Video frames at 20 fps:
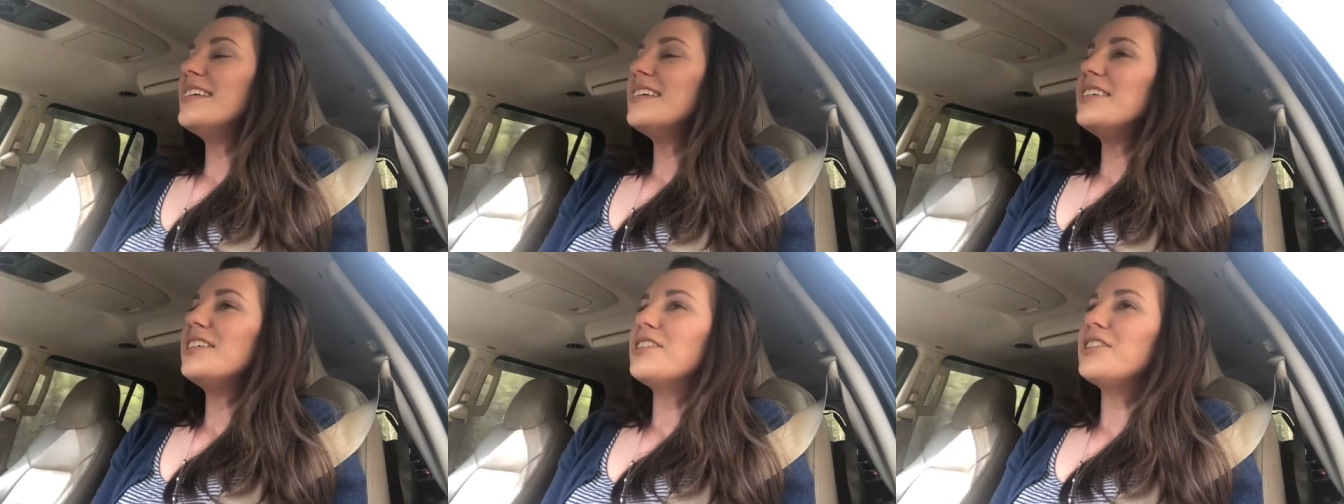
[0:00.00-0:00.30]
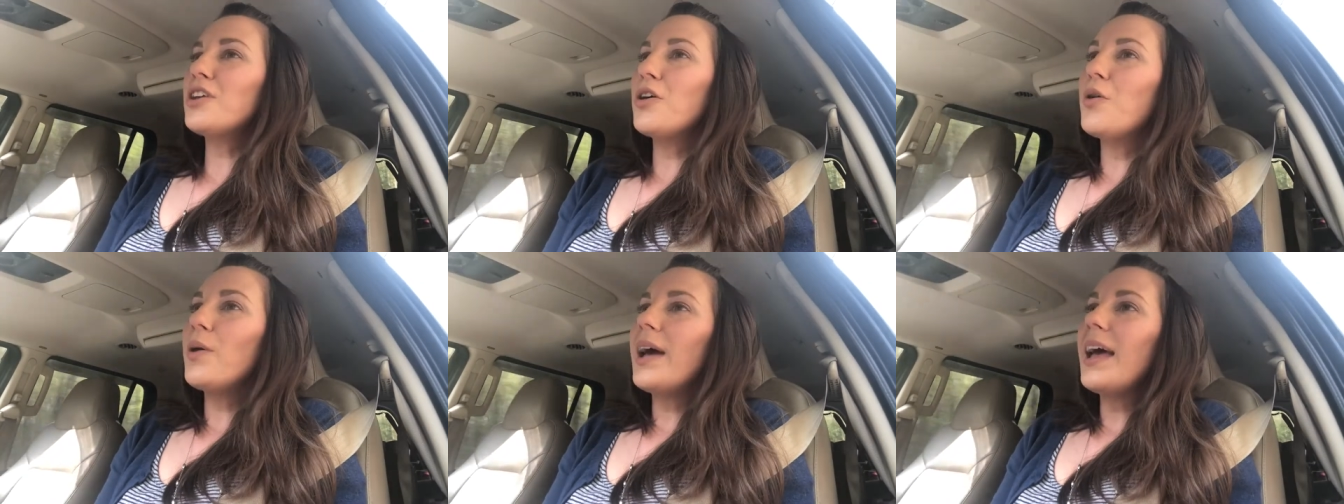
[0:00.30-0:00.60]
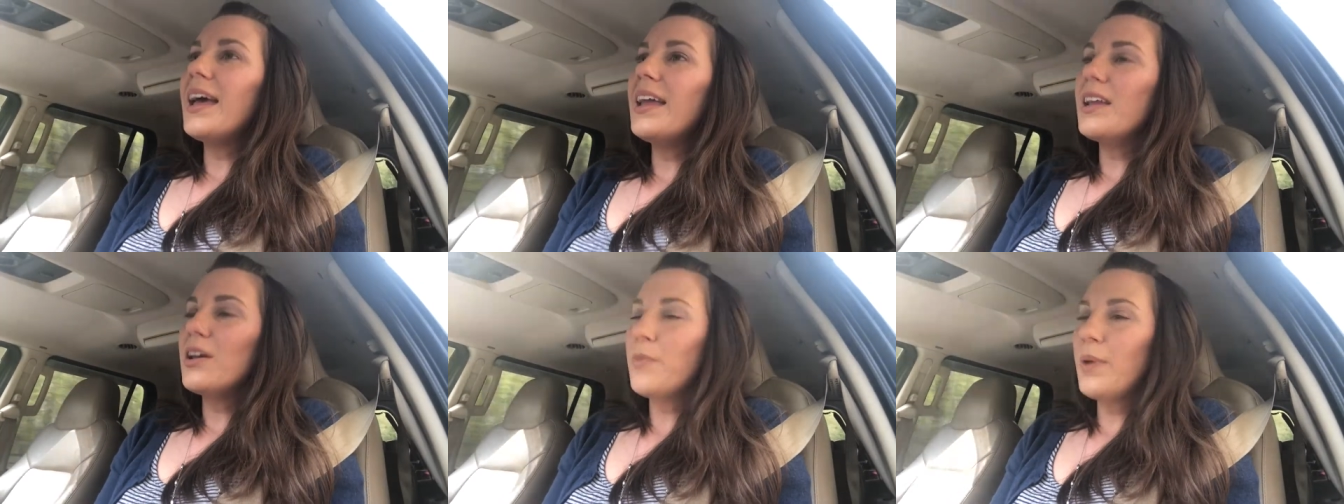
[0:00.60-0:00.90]
So
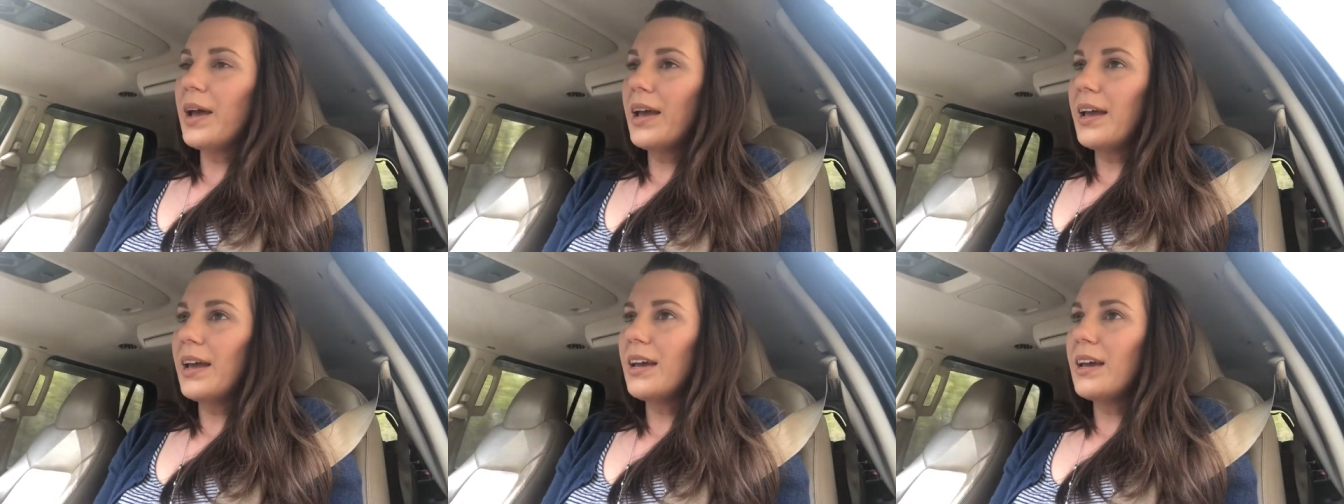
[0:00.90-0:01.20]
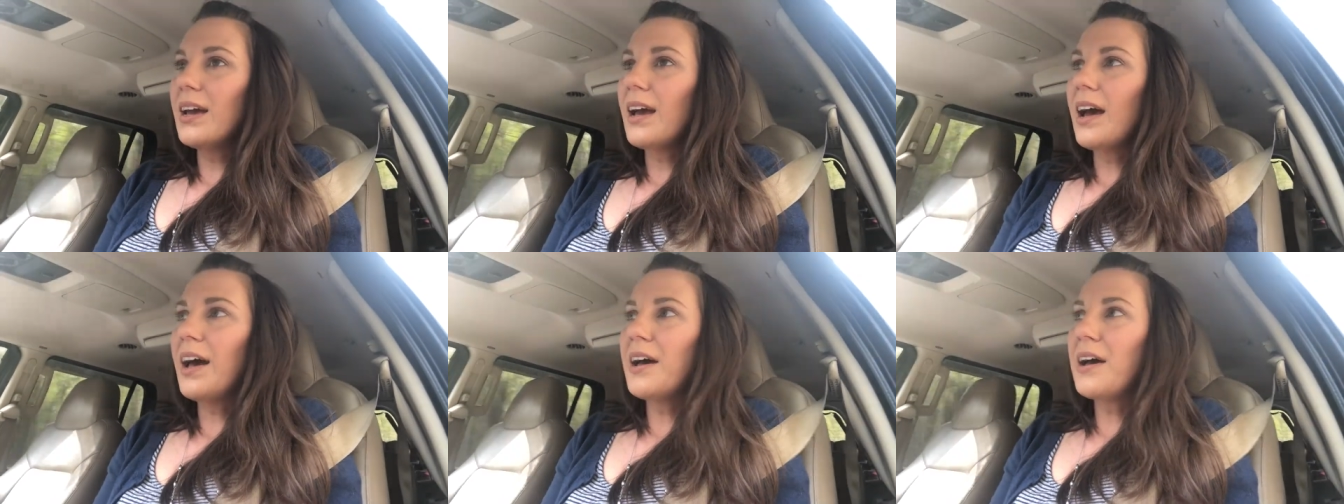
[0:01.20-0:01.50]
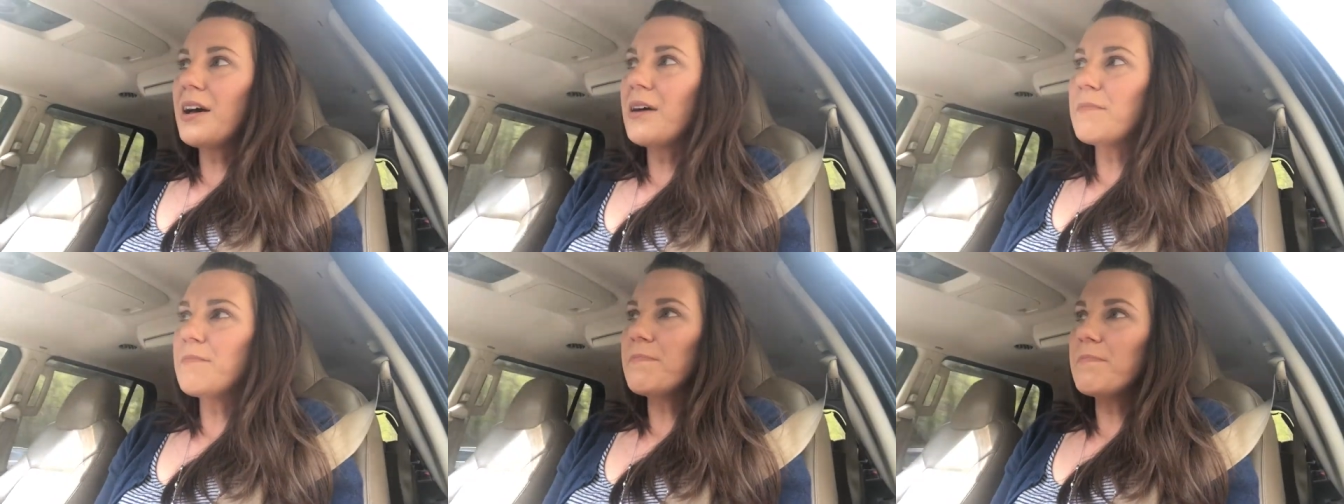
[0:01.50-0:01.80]
anyway,
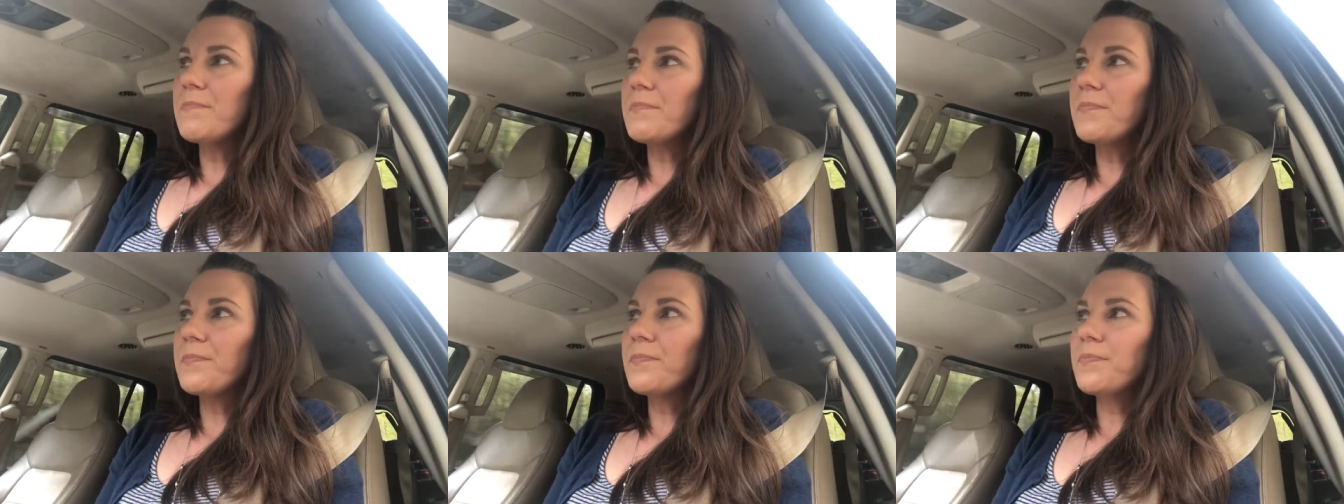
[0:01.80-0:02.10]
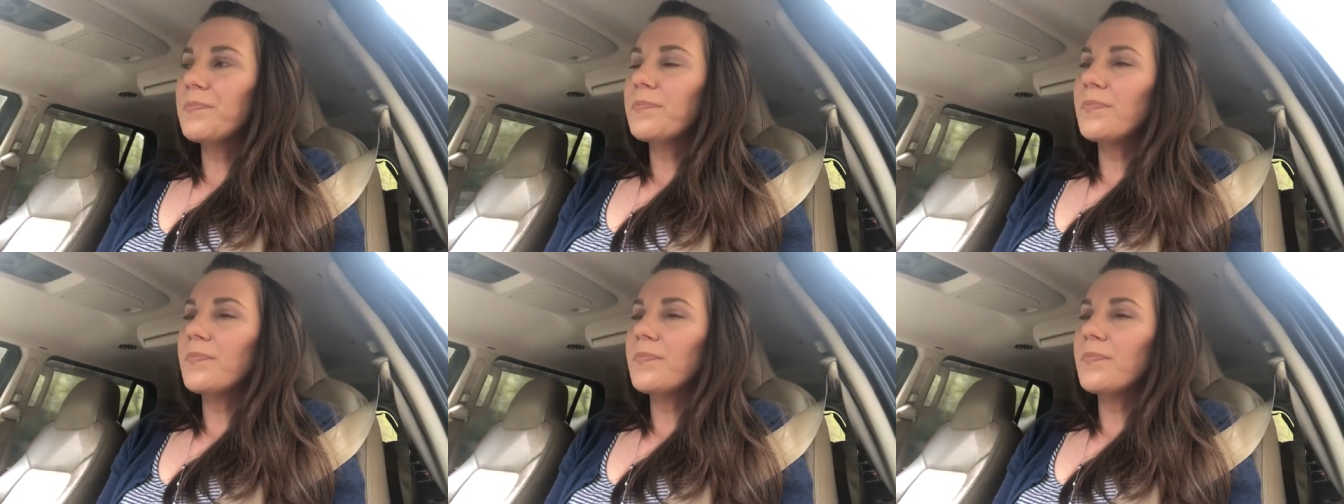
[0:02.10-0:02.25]
um,